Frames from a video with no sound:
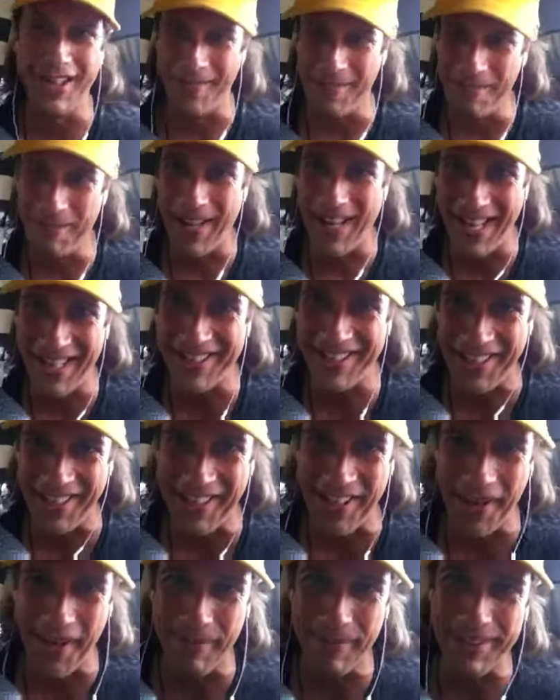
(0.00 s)
Amazing
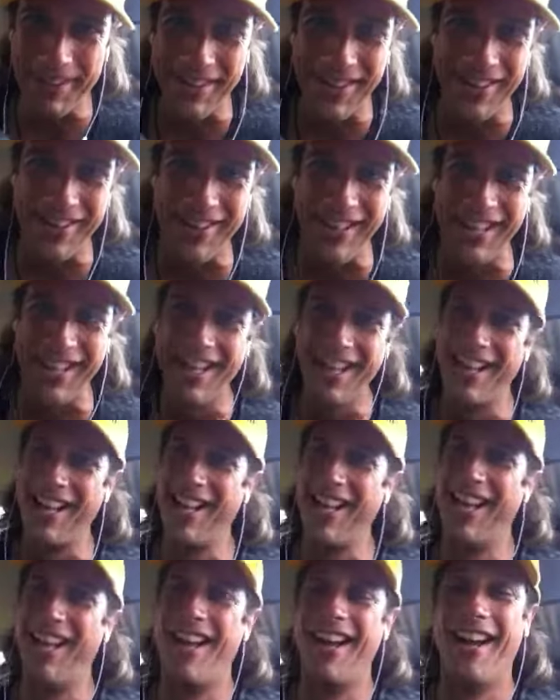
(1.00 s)
commentary,
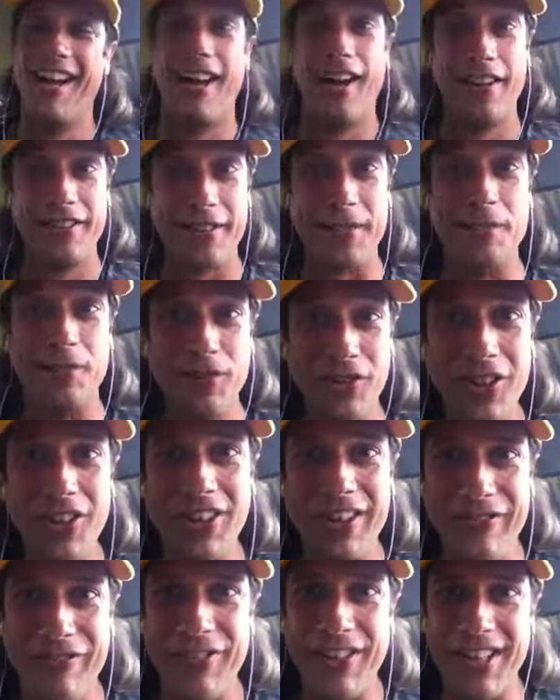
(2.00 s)
some
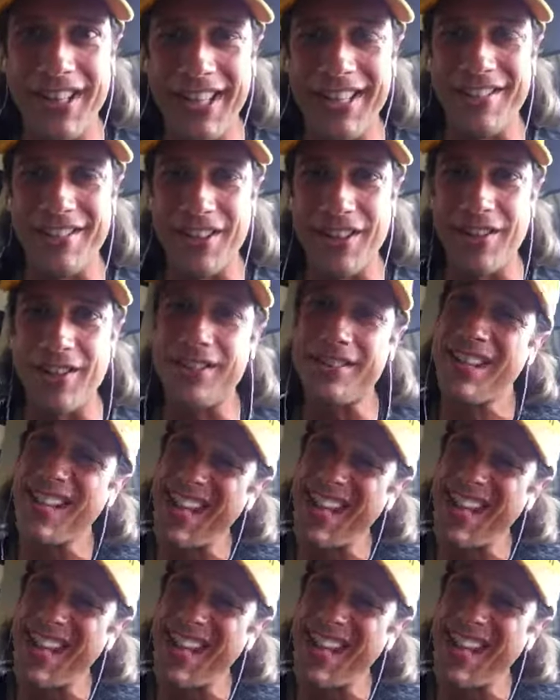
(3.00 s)
really funny jokes,